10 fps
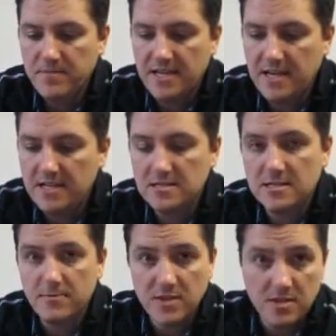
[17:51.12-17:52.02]
as
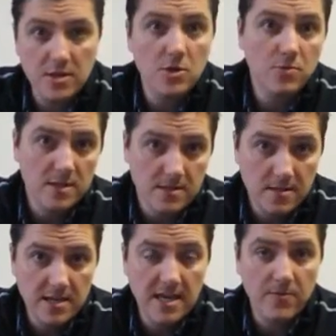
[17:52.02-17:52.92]
something that you would
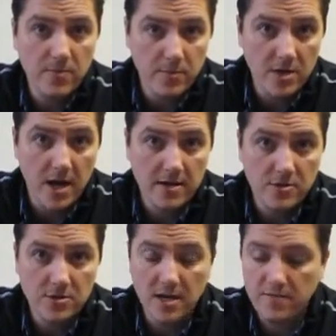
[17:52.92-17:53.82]
get from a
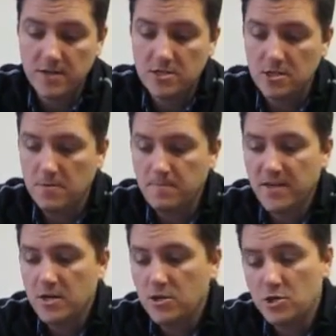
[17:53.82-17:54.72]
doctor's office. So
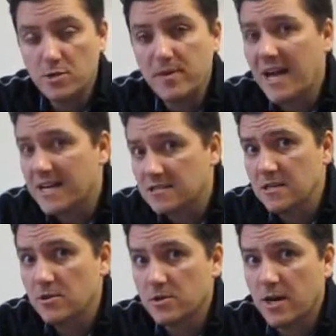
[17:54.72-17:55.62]
you should be
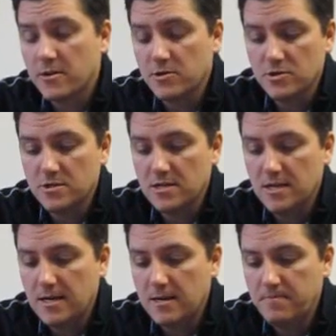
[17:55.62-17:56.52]
asking your doctors,
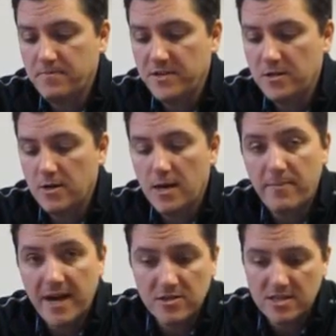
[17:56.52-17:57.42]
you know,
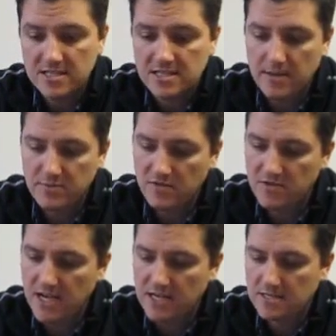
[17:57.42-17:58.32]
about these types of
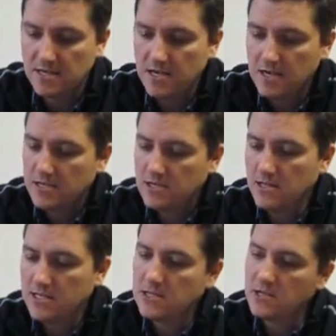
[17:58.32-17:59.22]
tests. So
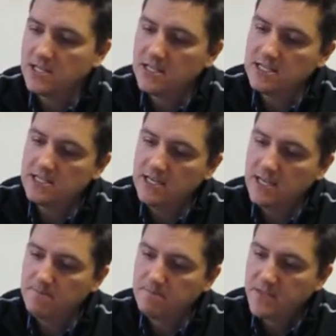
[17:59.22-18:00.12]
let's look at this again.